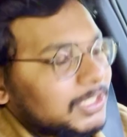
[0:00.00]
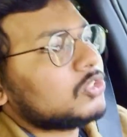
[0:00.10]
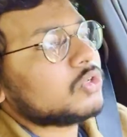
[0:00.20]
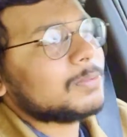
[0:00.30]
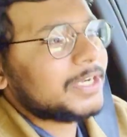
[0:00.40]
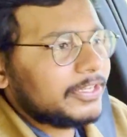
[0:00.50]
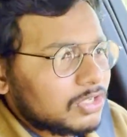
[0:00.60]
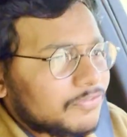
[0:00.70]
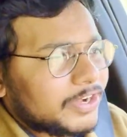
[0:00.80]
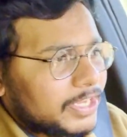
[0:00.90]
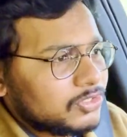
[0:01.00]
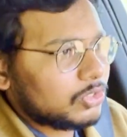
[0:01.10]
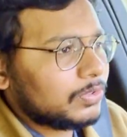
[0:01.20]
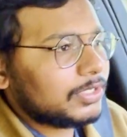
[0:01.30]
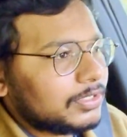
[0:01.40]
true abilities of a Range
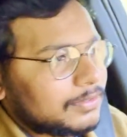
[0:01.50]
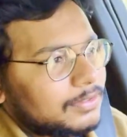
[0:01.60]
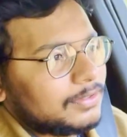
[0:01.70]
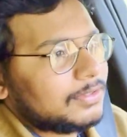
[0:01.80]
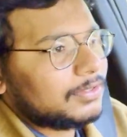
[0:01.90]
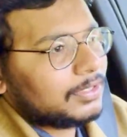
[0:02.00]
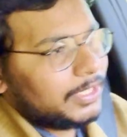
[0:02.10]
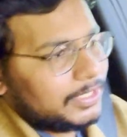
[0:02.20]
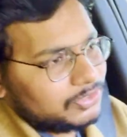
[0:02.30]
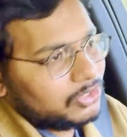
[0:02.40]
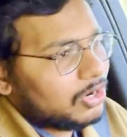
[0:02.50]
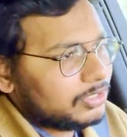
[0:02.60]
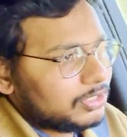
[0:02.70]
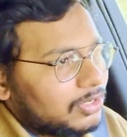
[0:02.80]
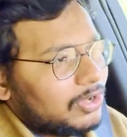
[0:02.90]
Rover is
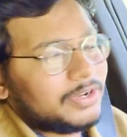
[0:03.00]
not on a